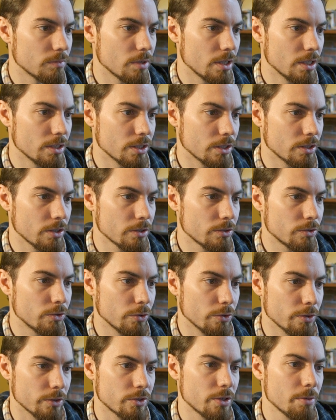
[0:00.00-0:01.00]
Is it goes
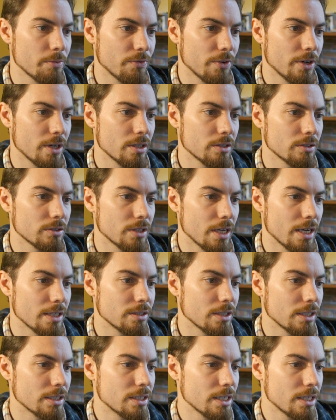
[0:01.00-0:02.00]
through the script files,
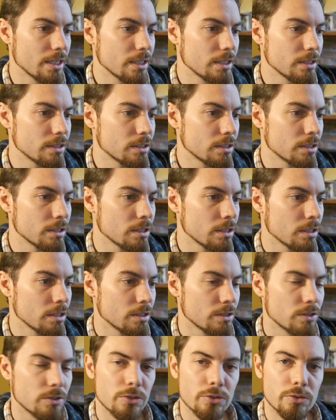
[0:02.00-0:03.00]
adds IDs
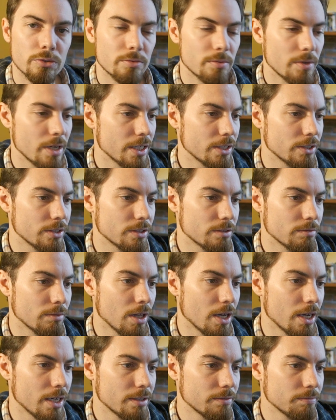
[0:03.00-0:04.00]
to each
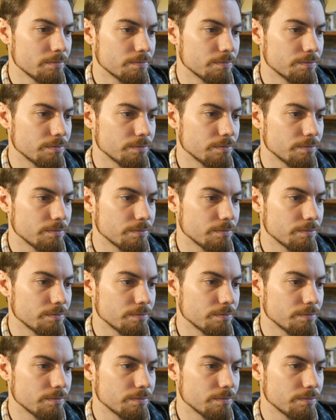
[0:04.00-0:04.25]
line,